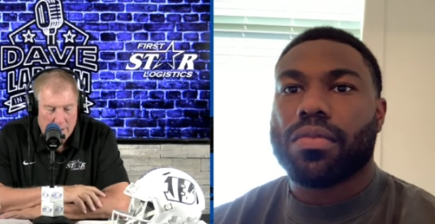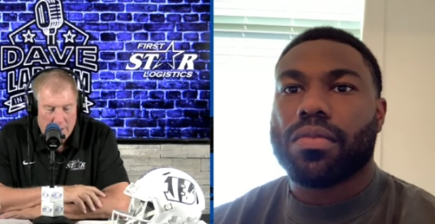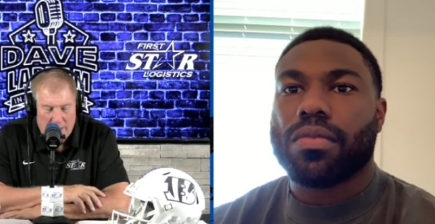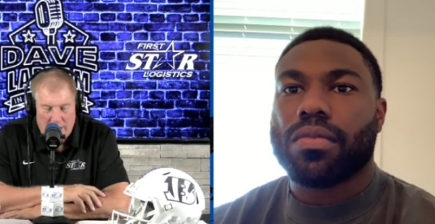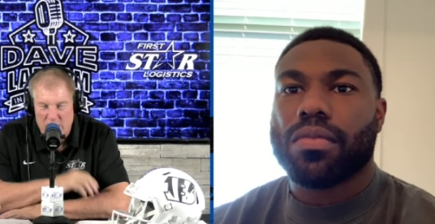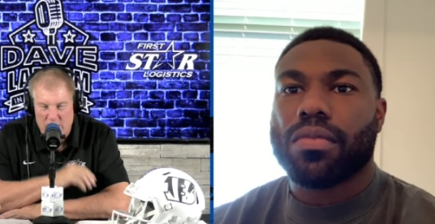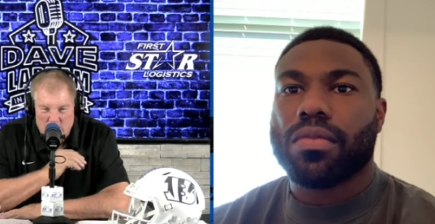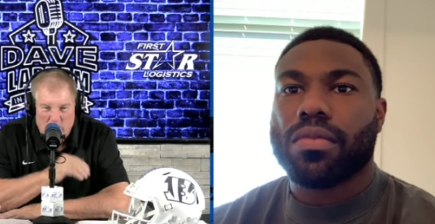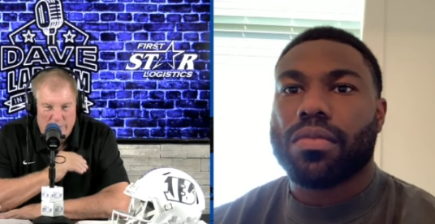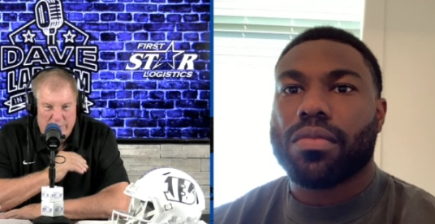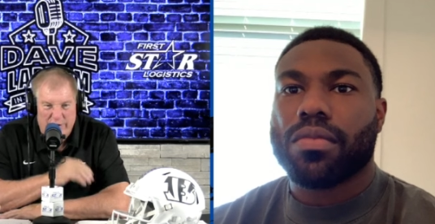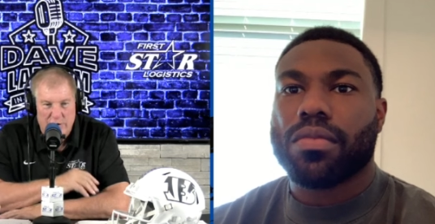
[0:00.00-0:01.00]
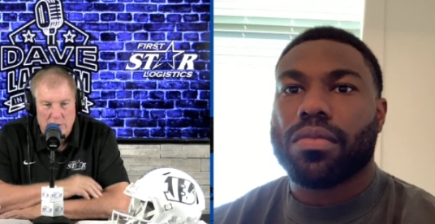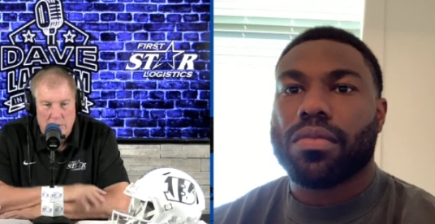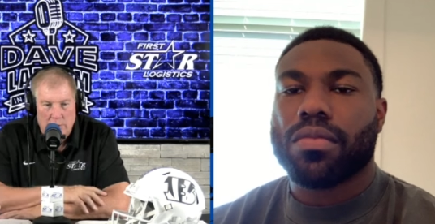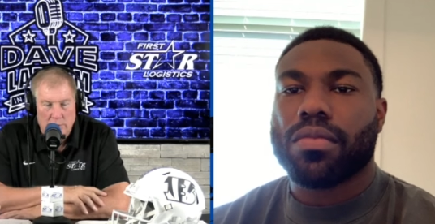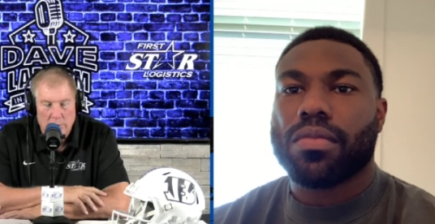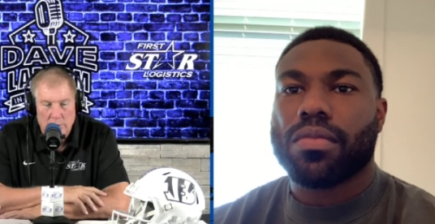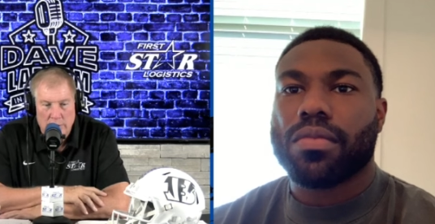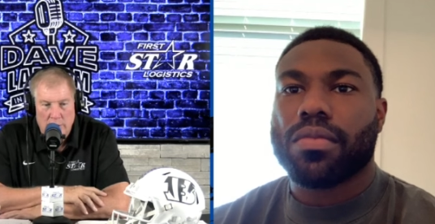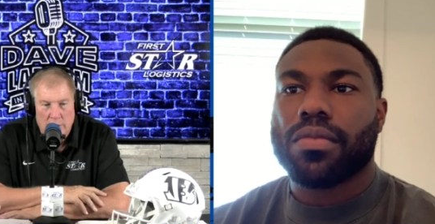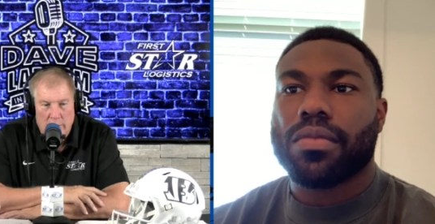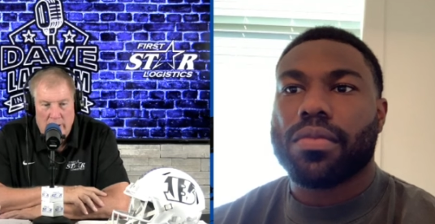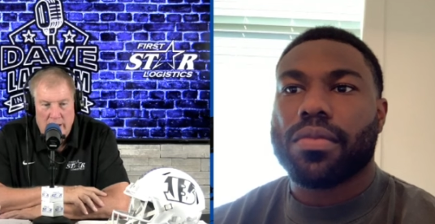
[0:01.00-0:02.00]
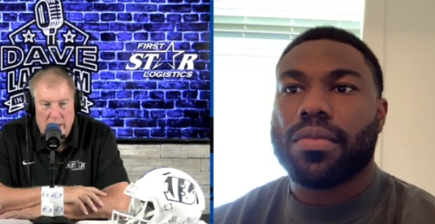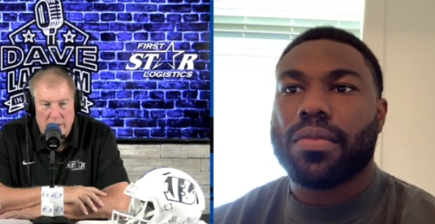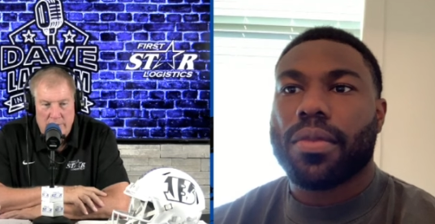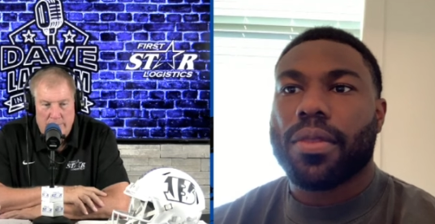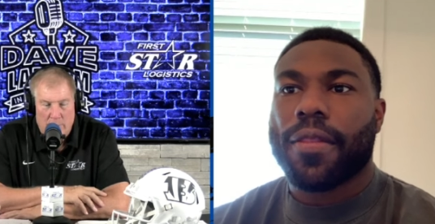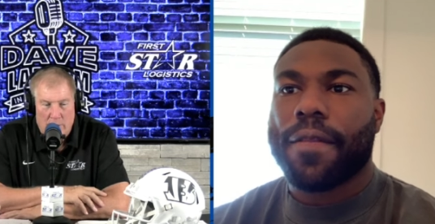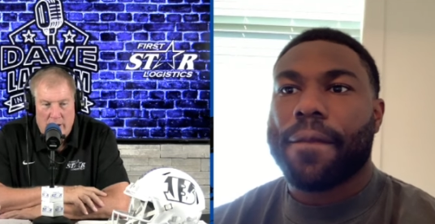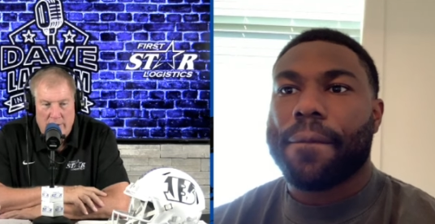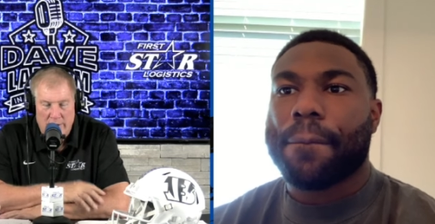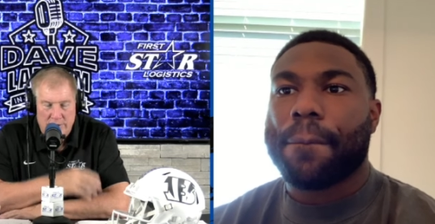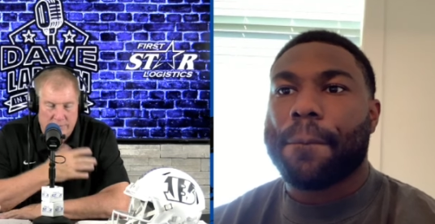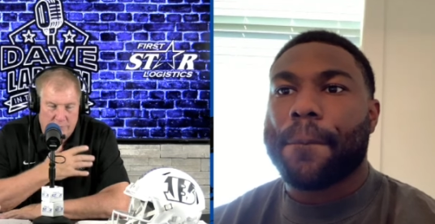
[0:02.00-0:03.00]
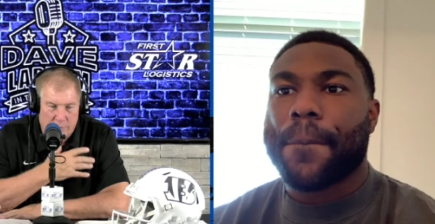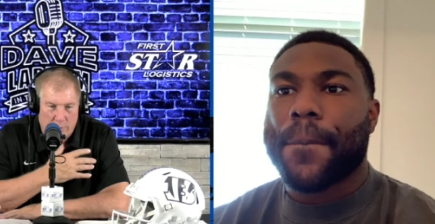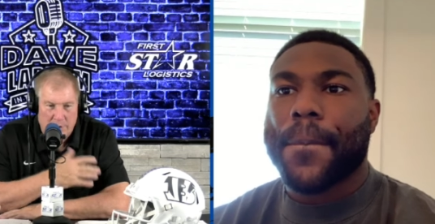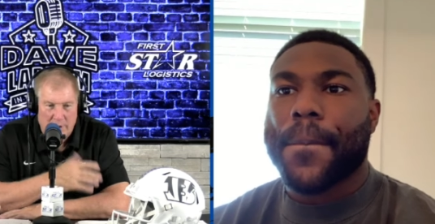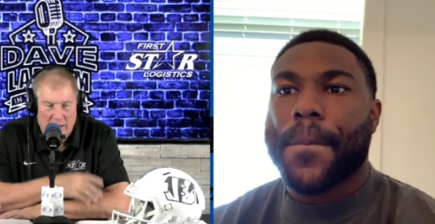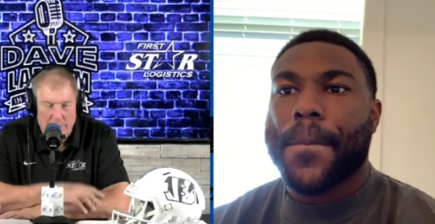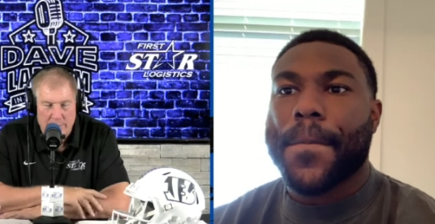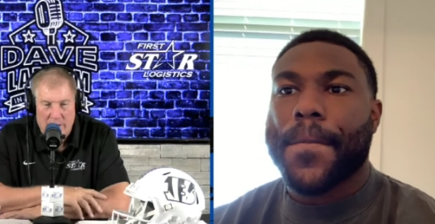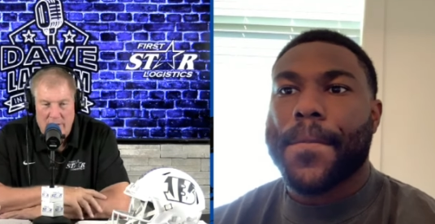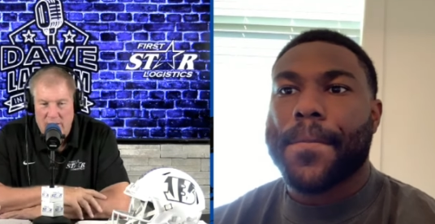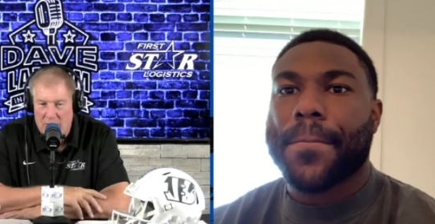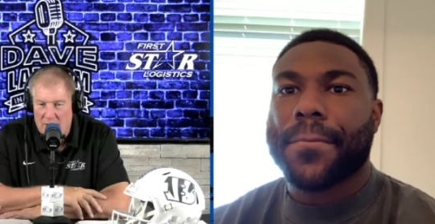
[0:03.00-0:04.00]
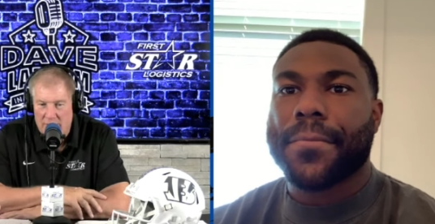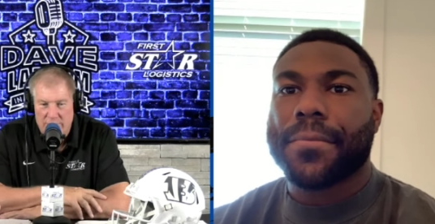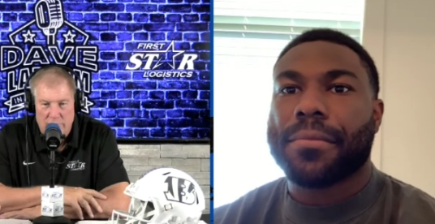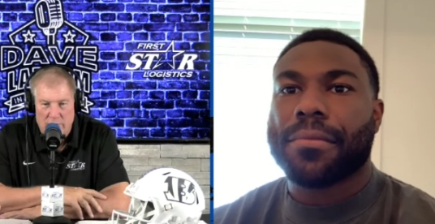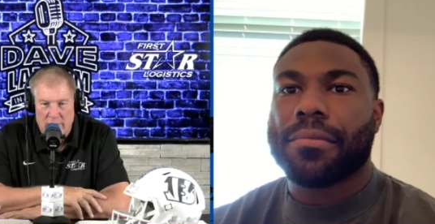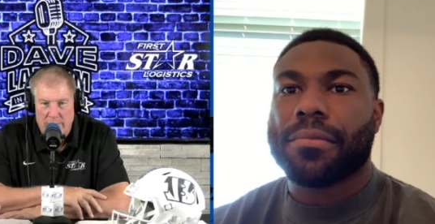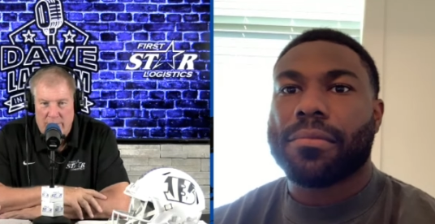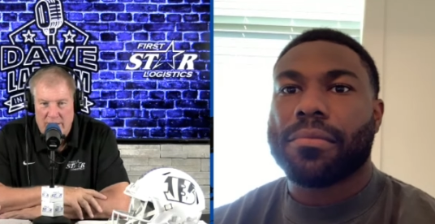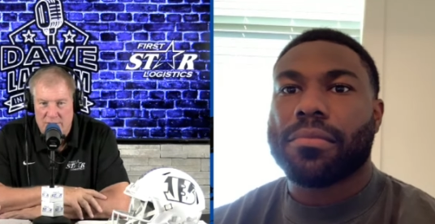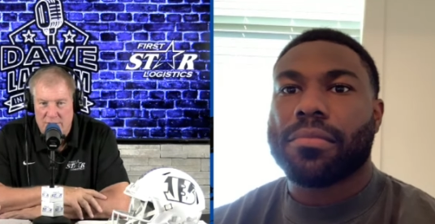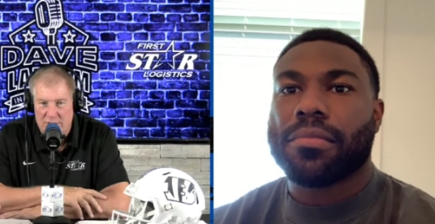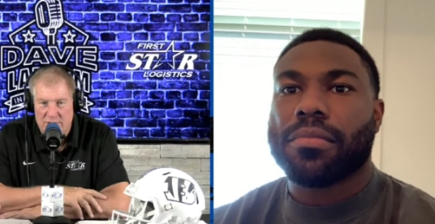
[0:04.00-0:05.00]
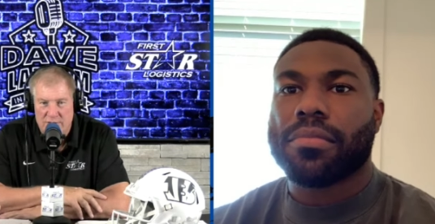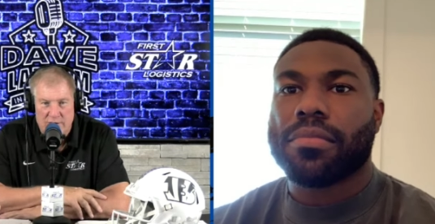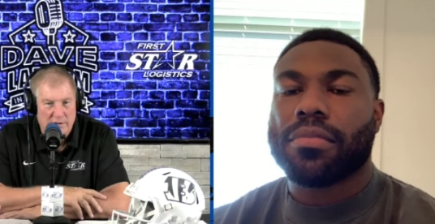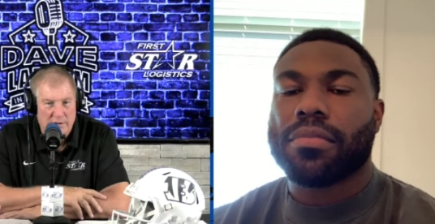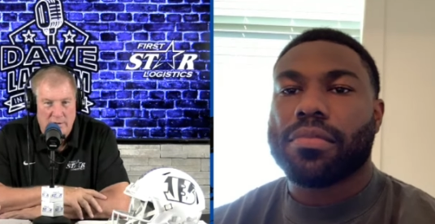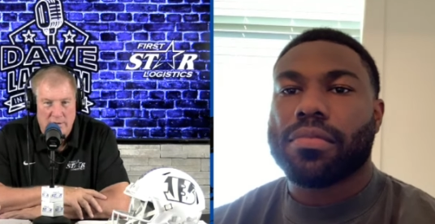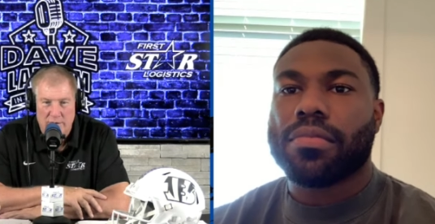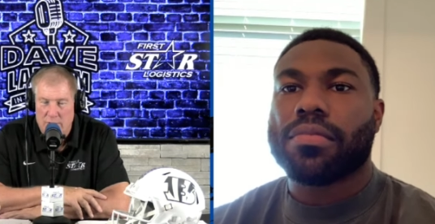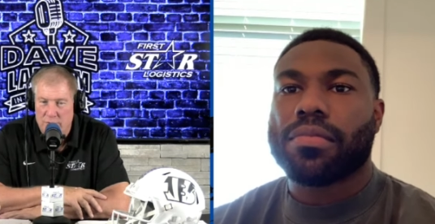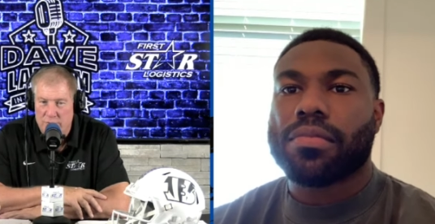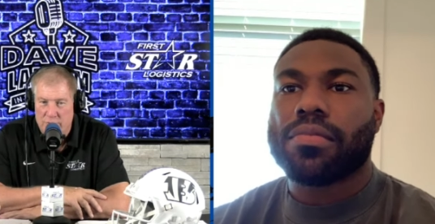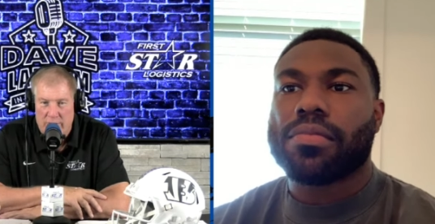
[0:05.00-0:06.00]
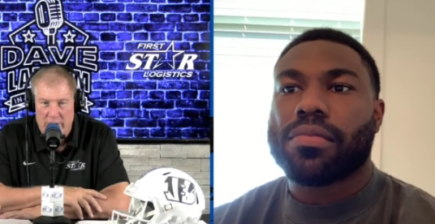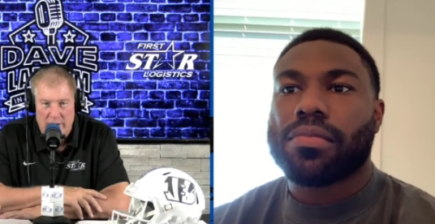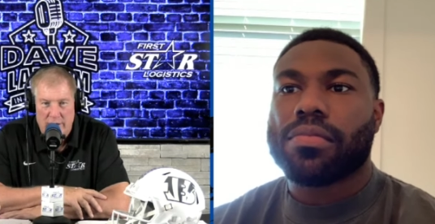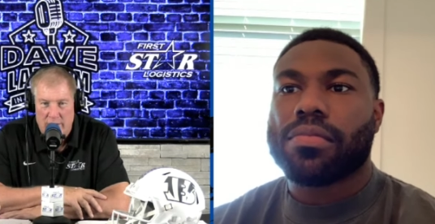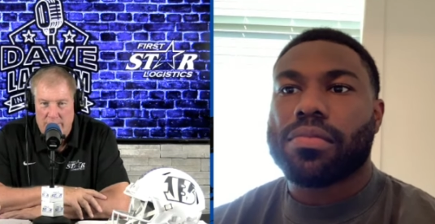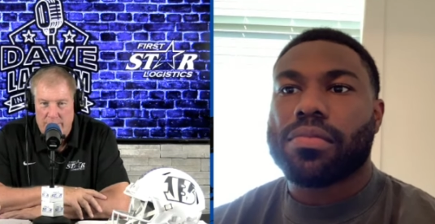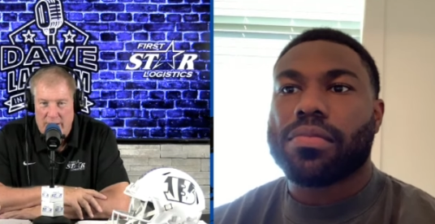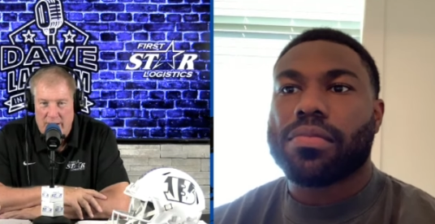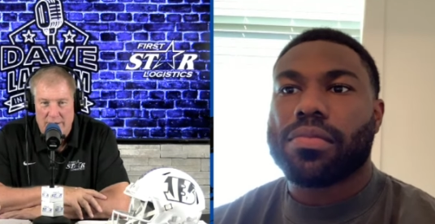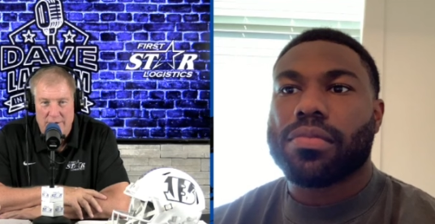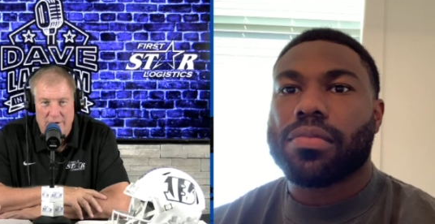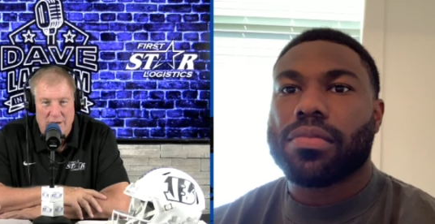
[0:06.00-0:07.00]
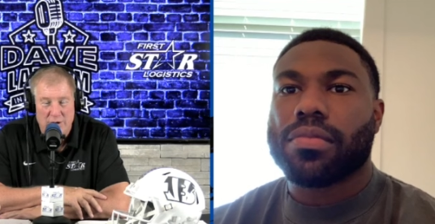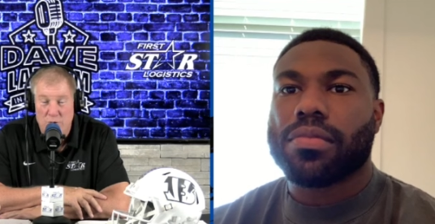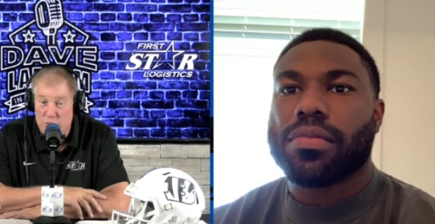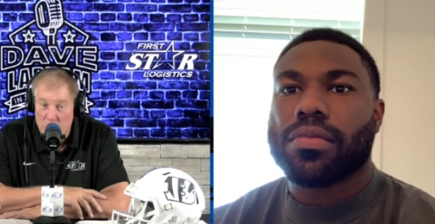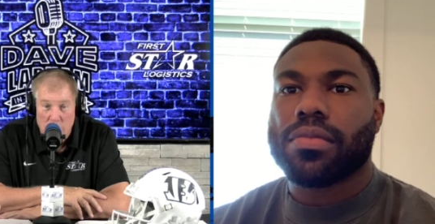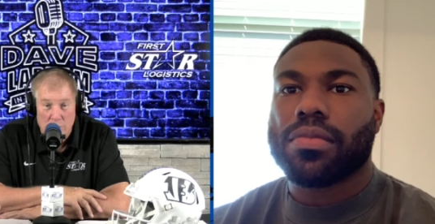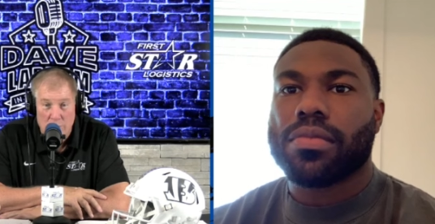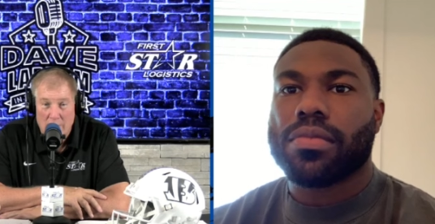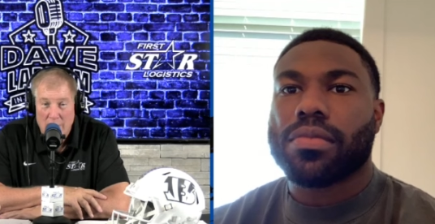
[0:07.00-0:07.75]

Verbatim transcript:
Speaker 1: and you're so physical. You know, as a blocker, as a former lineman, I love running backs that stick their nose right in there, man. And and you do.